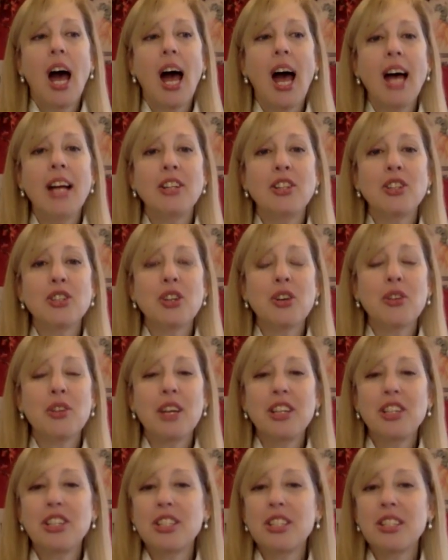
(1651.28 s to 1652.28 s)
And so
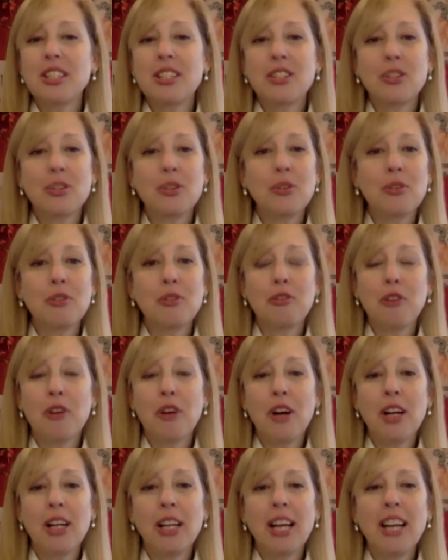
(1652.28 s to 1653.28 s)
they just suit fall.